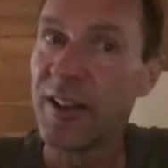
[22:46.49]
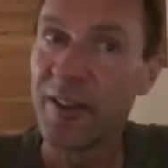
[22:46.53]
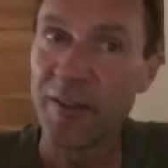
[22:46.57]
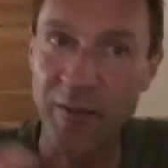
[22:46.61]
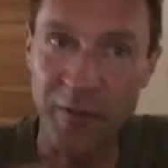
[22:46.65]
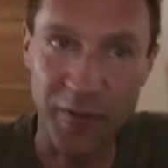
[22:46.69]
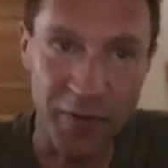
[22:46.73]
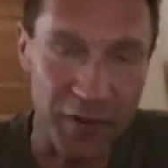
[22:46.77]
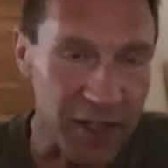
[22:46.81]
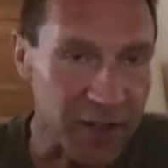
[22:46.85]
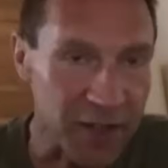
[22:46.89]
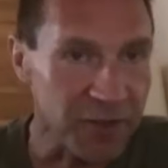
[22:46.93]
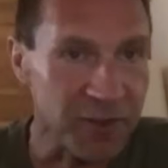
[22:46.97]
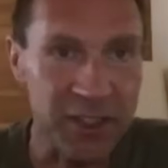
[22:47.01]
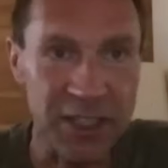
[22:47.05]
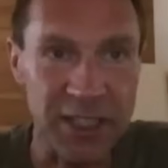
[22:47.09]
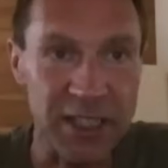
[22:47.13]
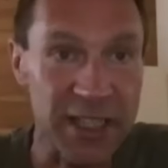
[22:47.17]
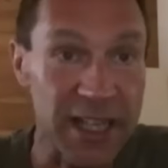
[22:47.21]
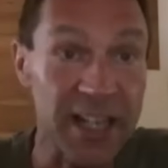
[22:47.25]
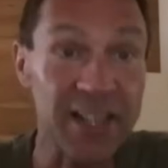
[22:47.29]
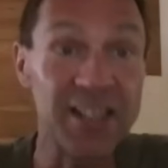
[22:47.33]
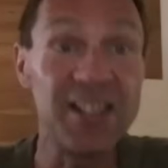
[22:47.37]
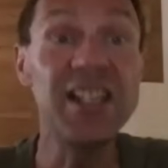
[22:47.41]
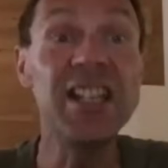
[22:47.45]

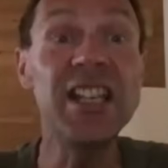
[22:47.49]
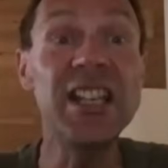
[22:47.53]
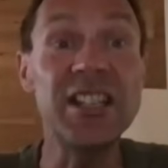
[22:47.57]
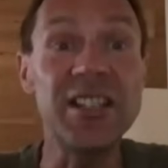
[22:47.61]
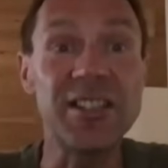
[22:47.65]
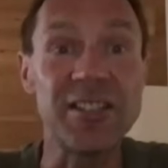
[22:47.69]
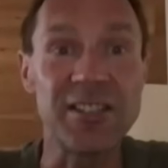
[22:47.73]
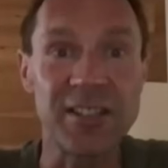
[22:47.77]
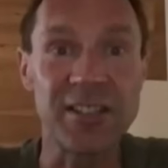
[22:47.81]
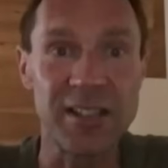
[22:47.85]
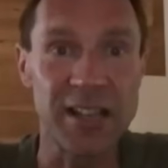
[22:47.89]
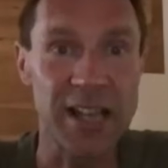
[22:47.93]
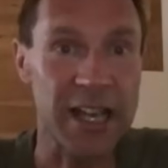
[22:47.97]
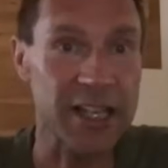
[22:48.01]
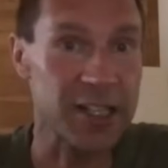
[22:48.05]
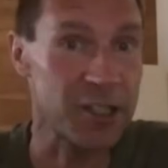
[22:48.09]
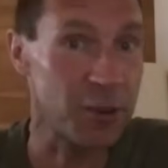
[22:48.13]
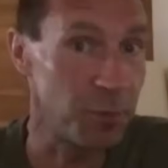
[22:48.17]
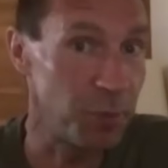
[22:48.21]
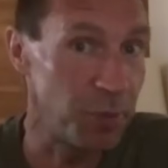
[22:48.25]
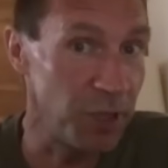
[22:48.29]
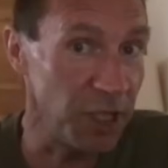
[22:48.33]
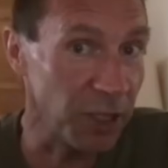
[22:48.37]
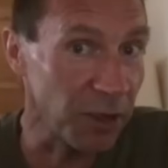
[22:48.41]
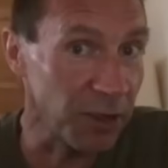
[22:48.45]
50 at least
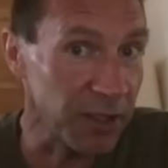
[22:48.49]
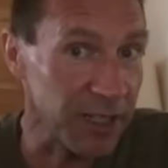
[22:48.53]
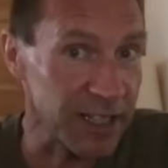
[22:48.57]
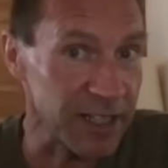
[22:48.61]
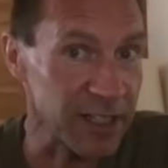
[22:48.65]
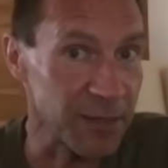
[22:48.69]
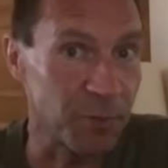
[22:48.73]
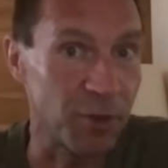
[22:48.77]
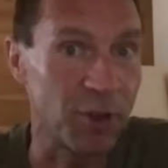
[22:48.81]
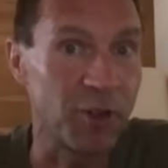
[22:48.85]
experienced